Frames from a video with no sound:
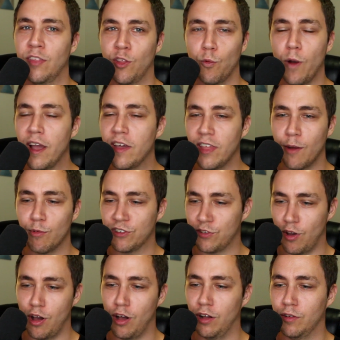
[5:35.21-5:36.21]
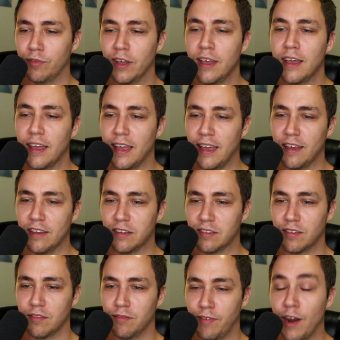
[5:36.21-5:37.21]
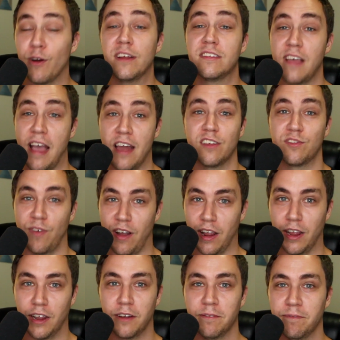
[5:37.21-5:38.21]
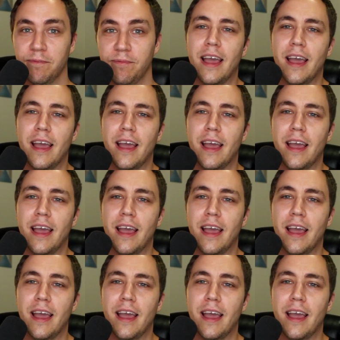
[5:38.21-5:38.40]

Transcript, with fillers: and the way they resolve is very satisfying.